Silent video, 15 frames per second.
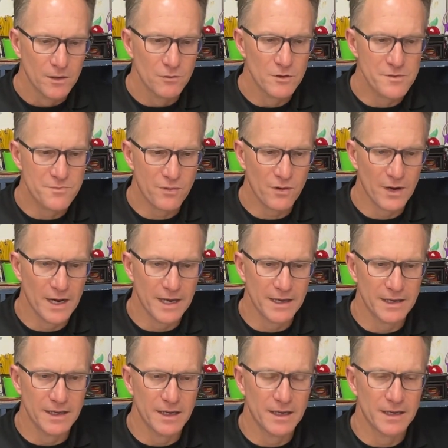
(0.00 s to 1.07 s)
We
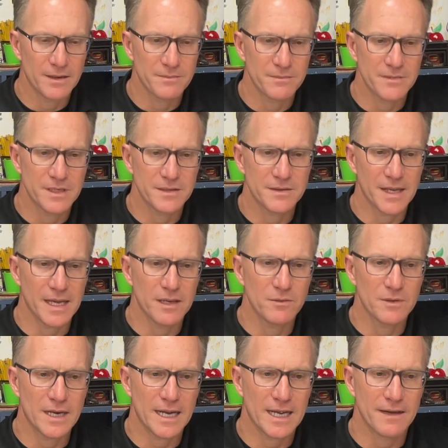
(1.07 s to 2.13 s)
pray that they
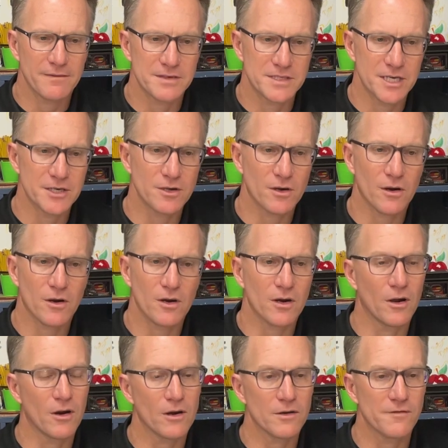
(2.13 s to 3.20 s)
would have a tender heart, a
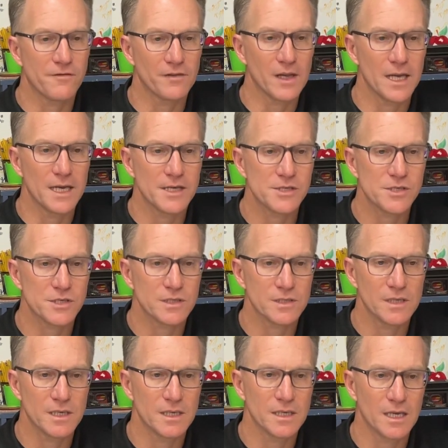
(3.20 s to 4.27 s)
heart of flesh,
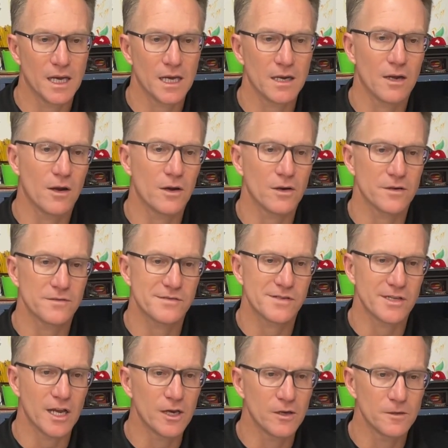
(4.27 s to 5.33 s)
and not a heart of
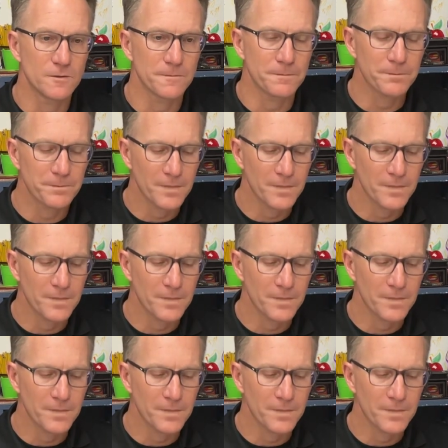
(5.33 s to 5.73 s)
stone.